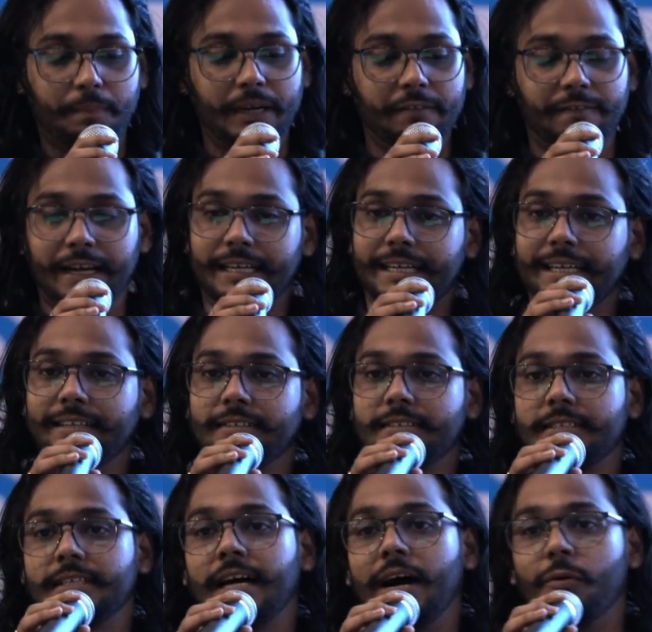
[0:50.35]
Prefect
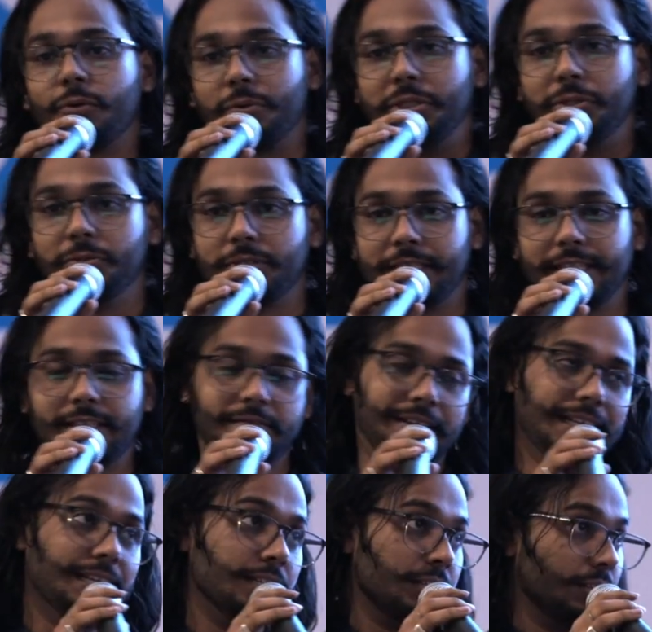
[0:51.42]
is, how to use it.
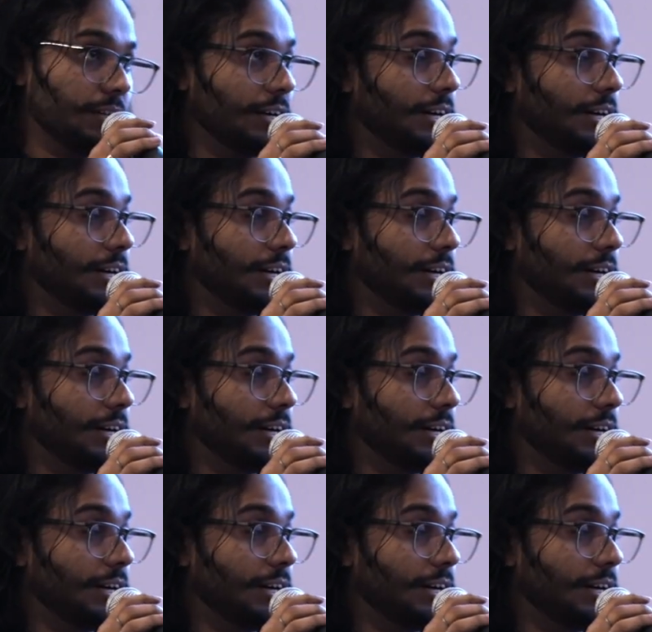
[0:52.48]
We'll